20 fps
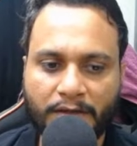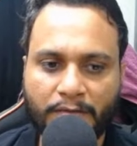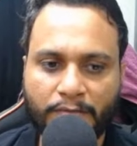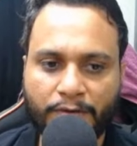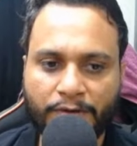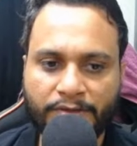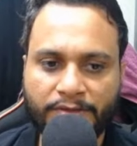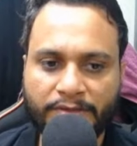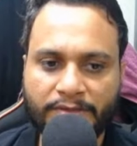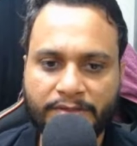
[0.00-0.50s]

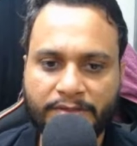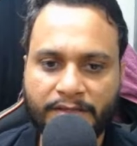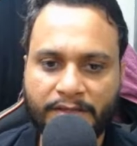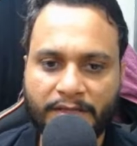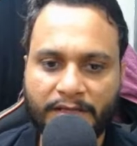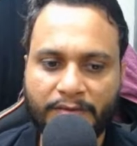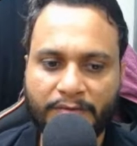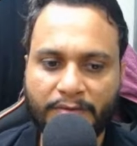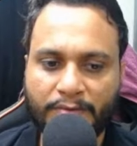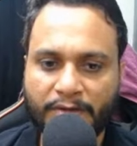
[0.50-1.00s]
For this
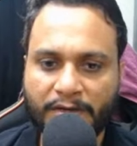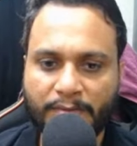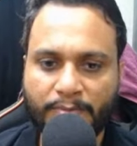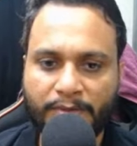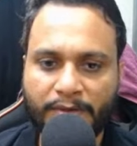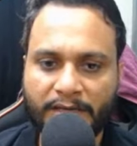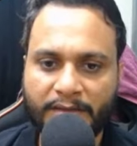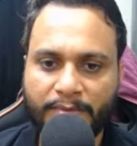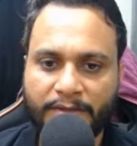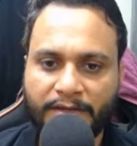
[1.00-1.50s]
3, we will
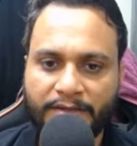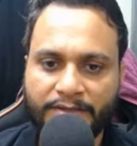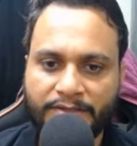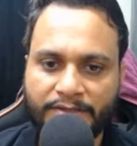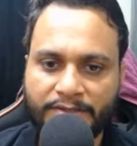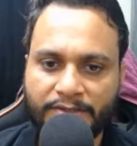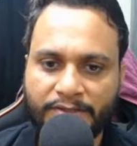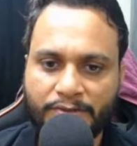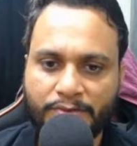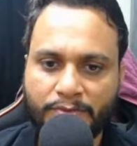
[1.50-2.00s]
apply binary
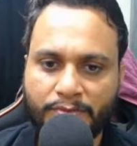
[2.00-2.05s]
search.